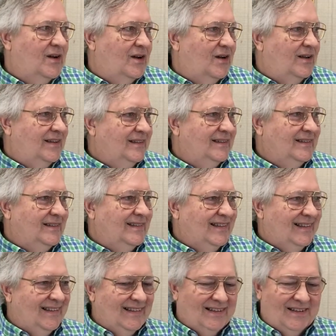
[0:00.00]
all.
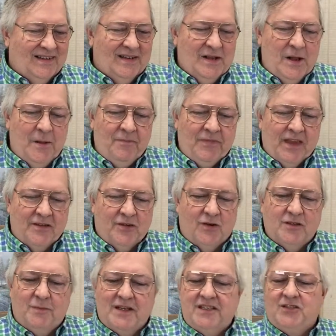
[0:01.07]
So
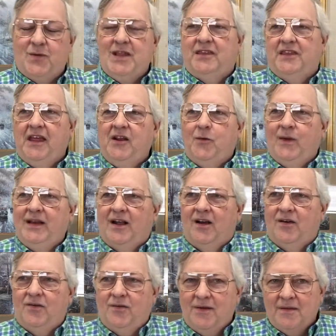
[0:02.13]
as much as we think we
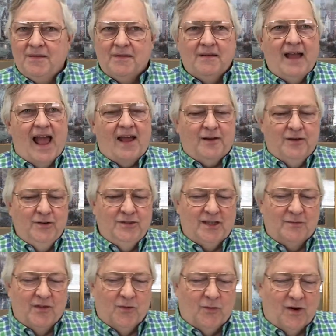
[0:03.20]
know how to do
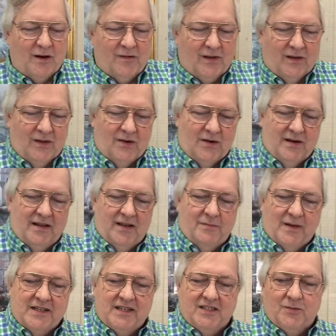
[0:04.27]
some of the work of the Lord, and as
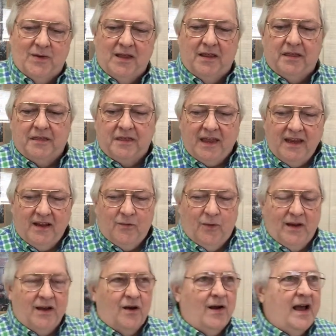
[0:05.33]
much as we think
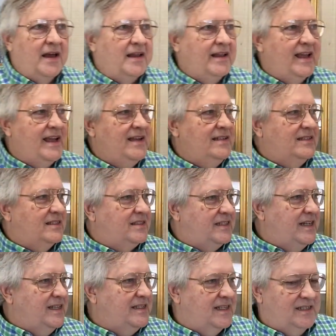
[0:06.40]
we know how to gauge the
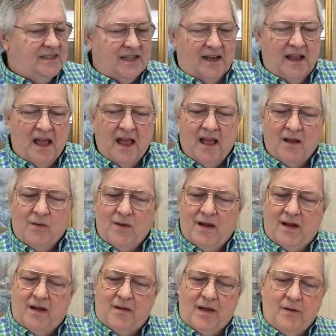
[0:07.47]
seasons, and
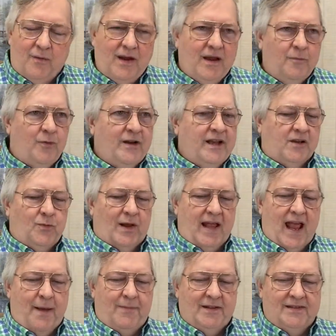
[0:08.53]
well, we can predict what
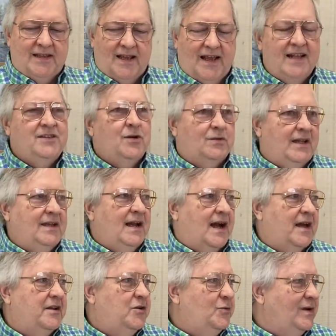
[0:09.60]
happens, it's only
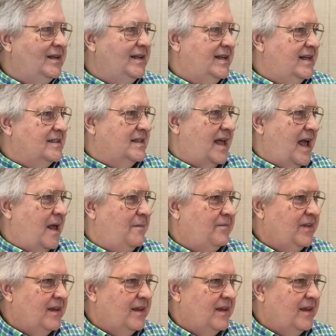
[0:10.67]
God who really does that.